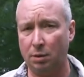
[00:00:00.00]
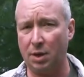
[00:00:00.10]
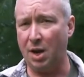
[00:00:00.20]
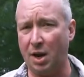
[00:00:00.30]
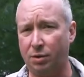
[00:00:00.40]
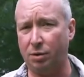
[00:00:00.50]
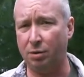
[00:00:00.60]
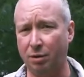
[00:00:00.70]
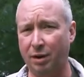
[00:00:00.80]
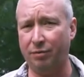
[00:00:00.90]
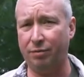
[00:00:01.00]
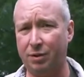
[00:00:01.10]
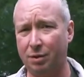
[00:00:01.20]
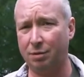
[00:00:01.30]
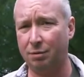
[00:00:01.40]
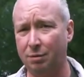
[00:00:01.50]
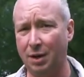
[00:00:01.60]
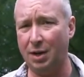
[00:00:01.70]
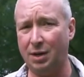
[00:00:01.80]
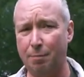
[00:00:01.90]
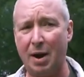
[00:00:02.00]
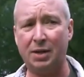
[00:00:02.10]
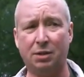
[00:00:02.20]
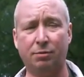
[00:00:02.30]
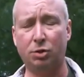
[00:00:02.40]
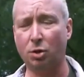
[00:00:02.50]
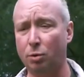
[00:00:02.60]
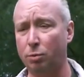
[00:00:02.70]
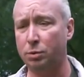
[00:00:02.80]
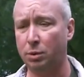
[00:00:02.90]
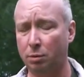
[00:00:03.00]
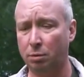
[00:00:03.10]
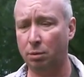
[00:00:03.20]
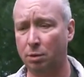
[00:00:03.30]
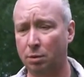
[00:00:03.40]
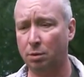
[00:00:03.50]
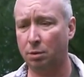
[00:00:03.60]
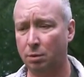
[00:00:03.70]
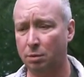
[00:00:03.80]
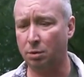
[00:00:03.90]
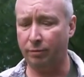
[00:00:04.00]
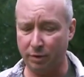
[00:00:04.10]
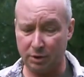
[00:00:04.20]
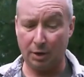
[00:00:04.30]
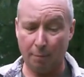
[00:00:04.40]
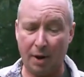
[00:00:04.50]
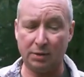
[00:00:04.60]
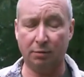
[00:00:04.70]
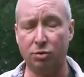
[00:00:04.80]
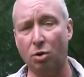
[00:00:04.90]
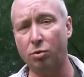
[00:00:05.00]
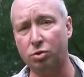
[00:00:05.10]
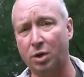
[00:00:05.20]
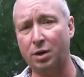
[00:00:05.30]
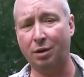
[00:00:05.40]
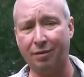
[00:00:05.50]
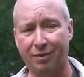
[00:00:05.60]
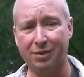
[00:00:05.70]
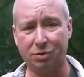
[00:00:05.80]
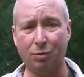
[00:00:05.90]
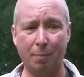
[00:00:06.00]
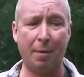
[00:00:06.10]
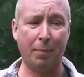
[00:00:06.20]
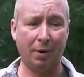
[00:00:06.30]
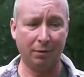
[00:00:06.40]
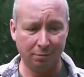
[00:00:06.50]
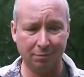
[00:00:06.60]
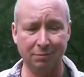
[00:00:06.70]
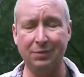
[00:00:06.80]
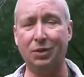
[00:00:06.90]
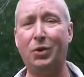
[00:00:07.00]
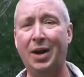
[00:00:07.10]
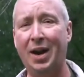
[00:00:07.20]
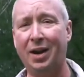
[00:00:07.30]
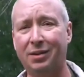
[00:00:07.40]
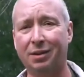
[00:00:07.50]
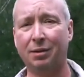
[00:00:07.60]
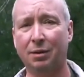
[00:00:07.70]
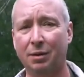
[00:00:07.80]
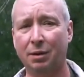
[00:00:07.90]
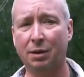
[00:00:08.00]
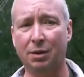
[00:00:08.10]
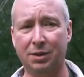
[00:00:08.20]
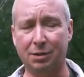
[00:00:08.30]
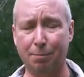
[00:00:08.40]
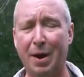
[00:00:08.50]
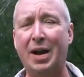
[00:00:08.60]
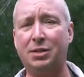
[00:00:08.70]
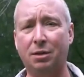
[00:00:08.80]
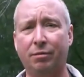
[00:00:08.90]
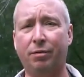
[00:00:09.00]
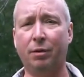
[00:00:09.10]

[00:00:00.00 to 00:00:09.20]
can't lift any massive stones. So if you see a massive stone, you're trying to lift it, just remember you can't because it's massive.